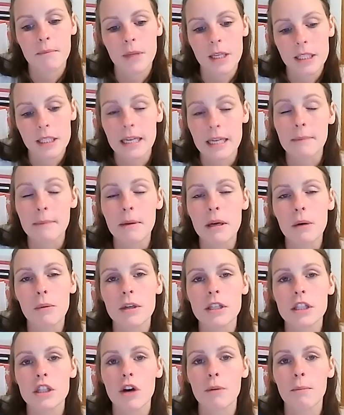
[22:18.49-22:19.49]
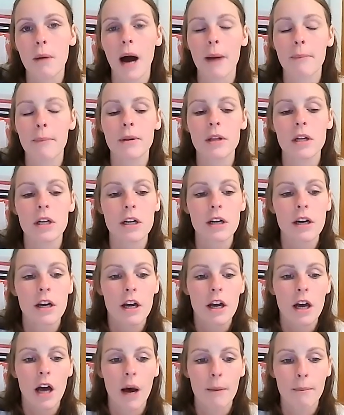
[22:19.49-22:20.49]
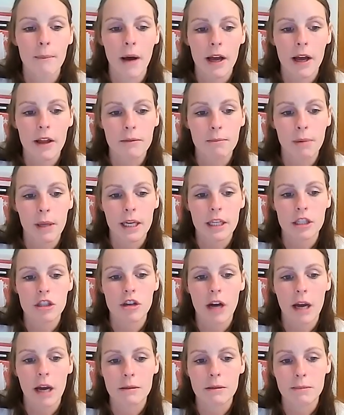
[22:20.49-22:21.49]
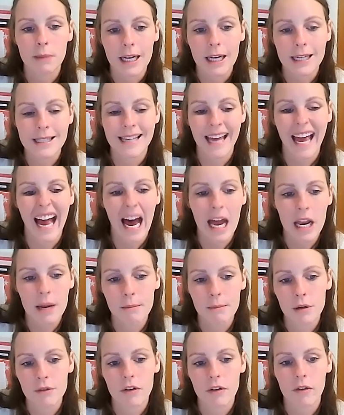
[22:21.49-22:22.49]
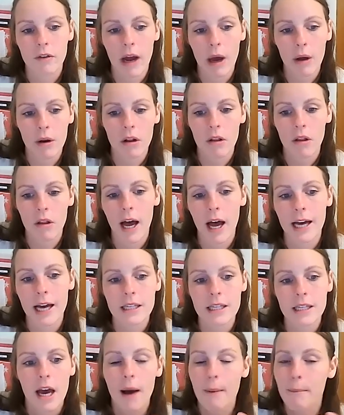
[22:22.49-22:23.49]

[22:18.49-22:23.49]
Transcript: the teepee was so popular among Plains tribes, because they had to move around a lot.